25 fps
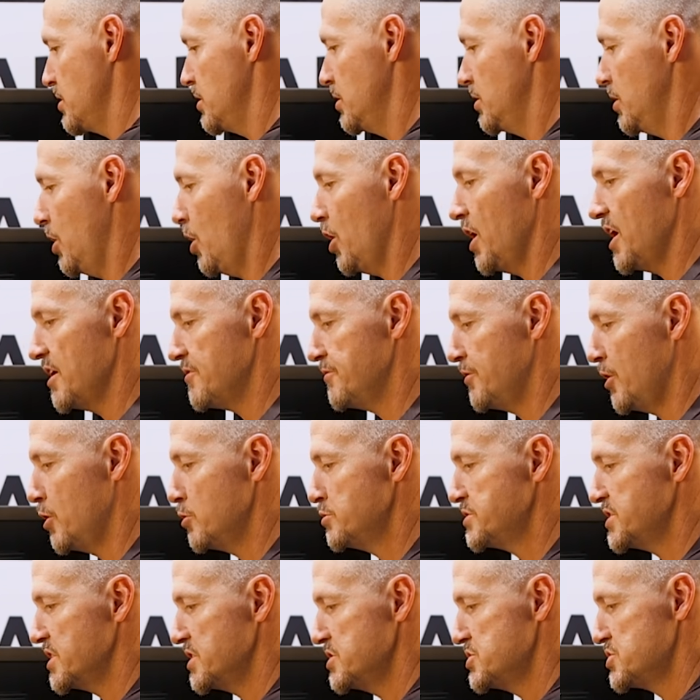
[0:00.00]
higher
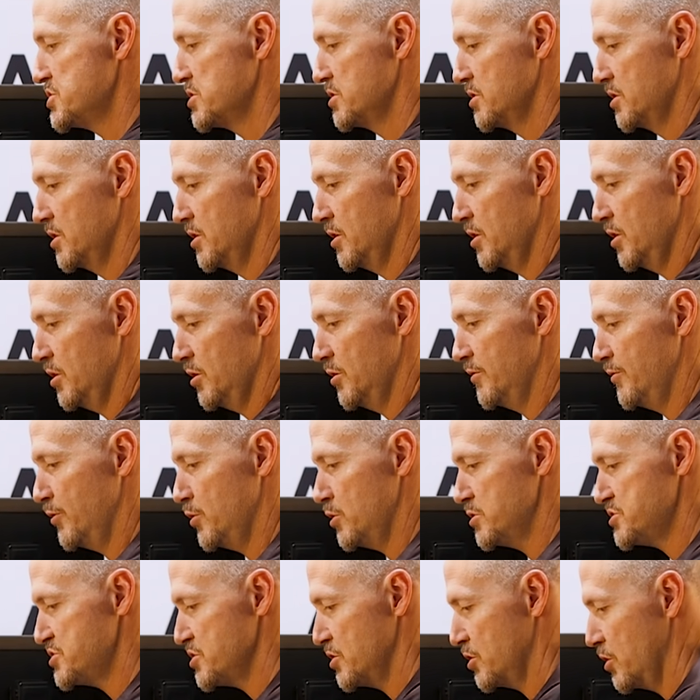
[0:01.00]
voltage, you've
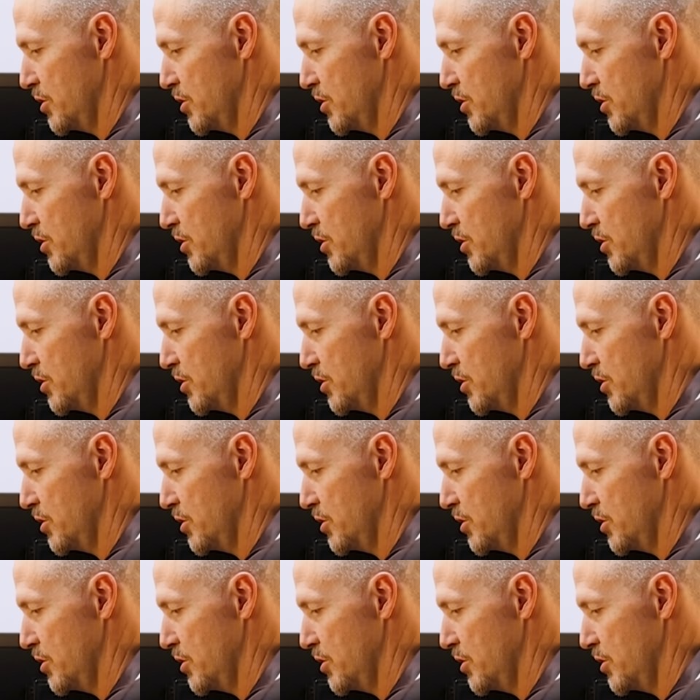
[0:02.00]
also